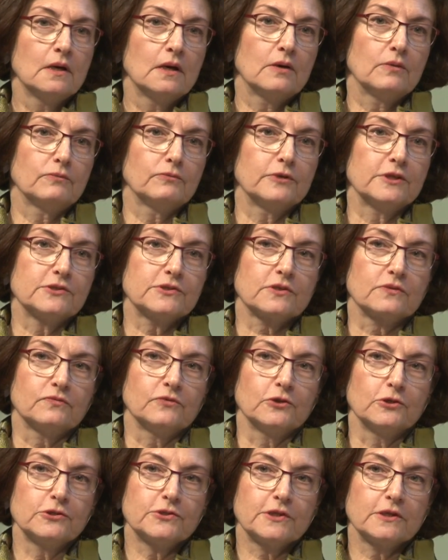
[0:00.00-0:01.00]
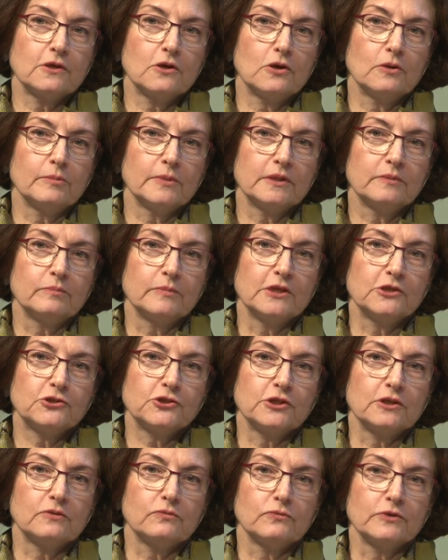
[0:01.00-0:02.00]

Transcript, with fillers: risk of nursing home admission,